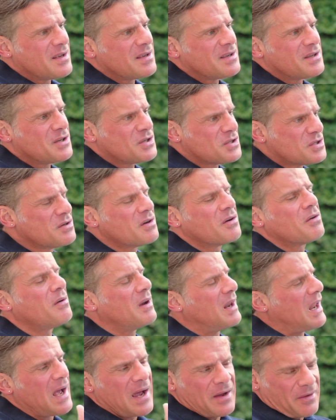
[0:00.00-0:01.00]
Just you a shouldn't kick.
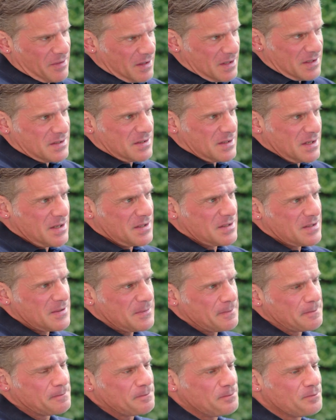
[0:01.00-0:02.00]
rely on this. Yes.
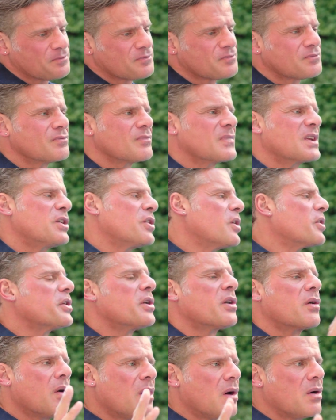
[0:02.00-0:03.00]
So, so you, you're, you're on
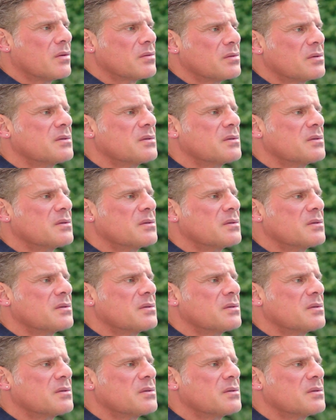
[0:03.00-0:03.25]
your own.